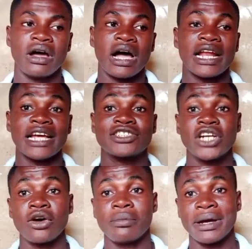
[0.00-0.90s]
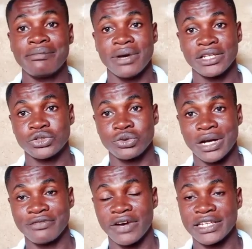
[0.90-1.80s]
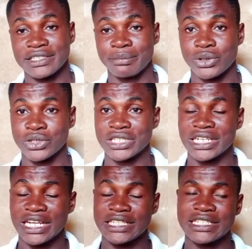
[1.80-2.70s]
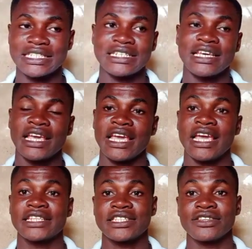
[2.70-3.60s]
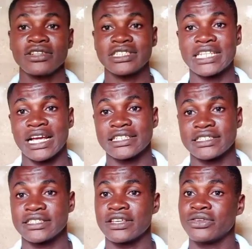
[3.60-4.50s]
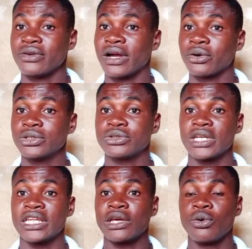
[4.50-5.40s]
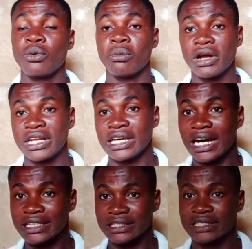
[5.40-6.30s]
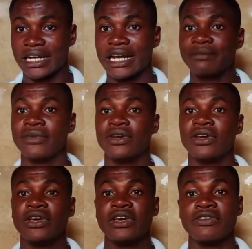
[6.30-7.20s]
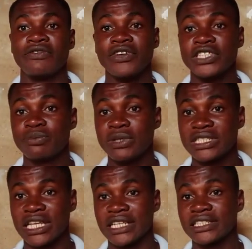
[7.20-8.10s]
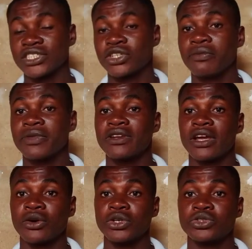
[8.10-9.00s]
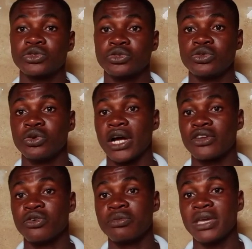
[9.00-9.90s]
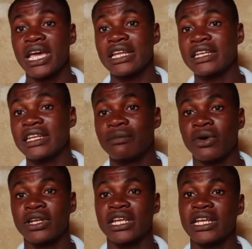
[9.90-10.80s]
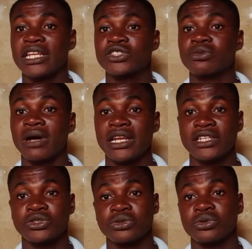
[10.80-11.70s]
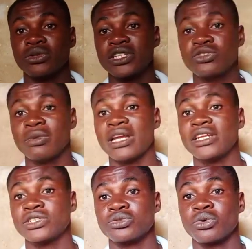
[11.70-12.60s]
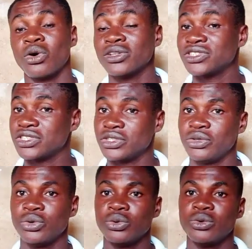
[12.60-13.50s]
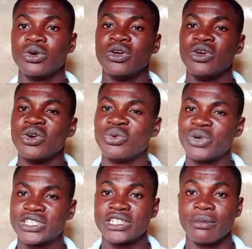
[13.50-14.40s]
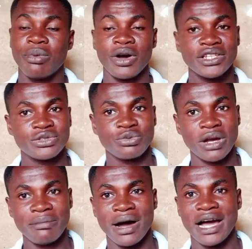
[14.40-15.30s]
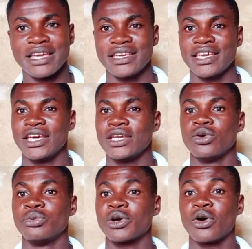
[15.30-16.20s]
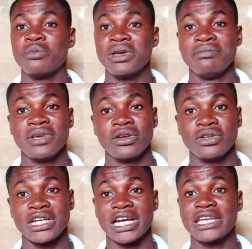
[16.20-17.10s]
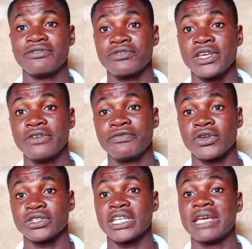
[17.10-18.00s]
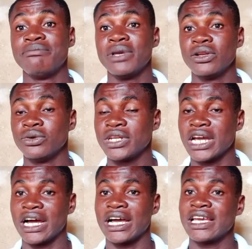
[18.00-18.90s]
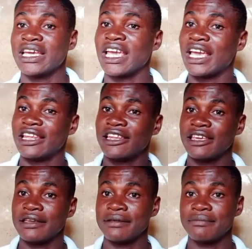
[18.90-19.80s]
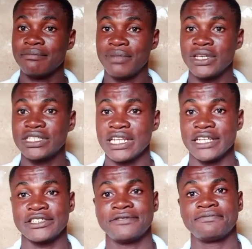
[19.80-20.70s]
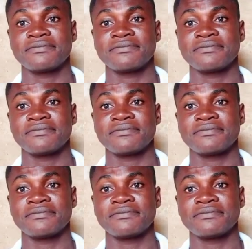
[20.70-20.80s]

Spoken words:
And I try my best to advise the person that it's not that you are going to get the whole money at a time. Fish business is something you are going to do, and you'll be earning the money little by little until you reach the point whereby you'll become a millionaire, even if not a billionaire in the business.